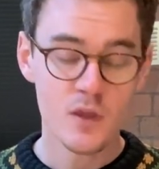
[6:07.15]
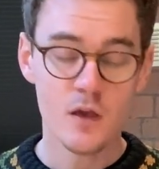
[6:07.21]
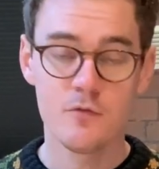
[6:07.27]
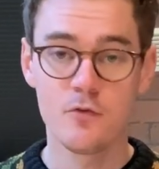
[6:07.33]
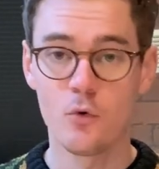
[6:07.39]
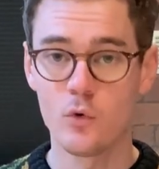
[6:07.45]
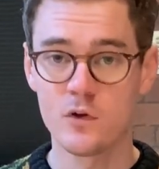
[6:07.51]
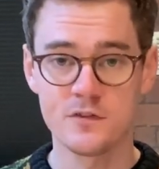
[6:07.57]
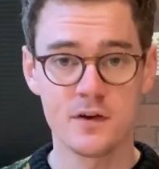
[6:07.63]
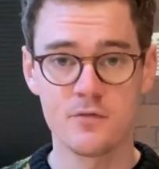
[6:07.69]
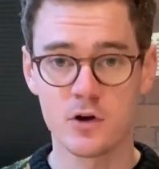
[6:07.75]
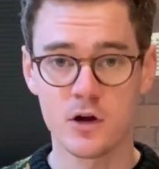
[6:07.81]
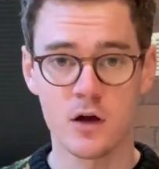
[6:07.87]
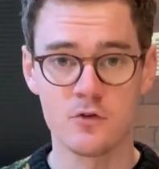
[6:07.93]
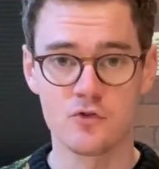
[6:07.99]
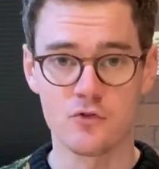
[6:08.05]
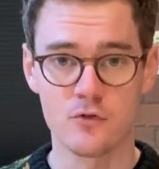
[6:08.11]
for whatever
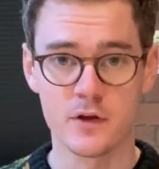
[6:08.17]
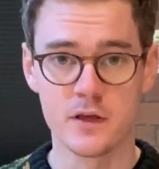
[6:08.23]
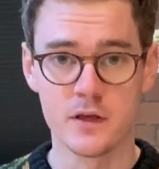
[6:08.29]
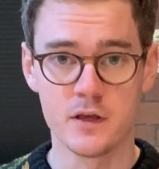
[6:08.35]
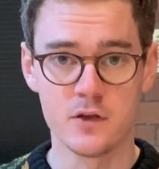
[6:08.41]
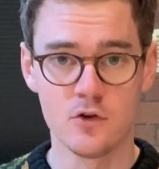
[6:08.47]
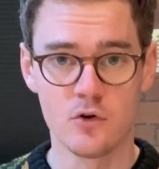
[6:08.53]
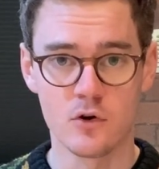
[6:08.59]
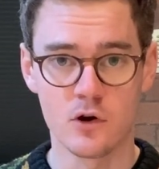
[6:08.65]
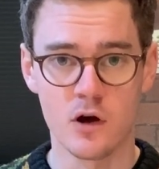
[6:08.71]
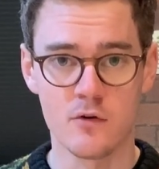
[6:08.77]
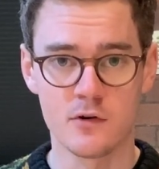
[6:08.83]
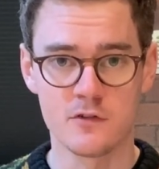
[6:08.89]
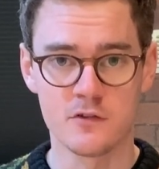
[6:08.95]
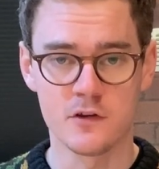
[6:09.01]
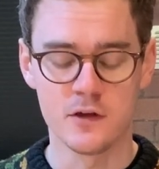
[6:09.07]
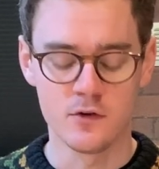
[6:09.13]
country your
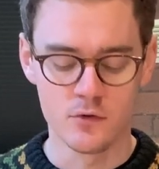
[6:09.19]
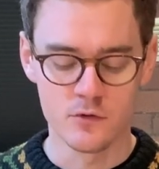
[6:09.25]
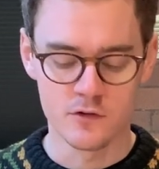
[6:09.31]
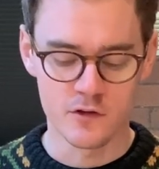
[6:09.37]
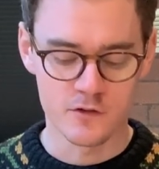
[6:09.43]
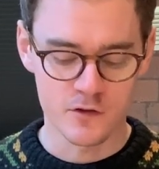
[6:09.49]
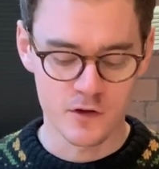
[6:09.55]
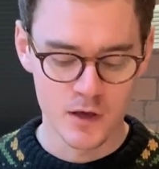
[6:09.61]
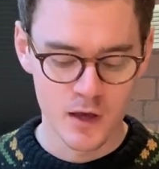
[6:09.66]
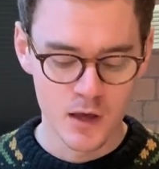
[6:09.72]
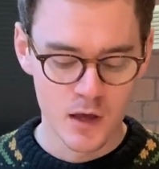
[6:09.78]
currency uses.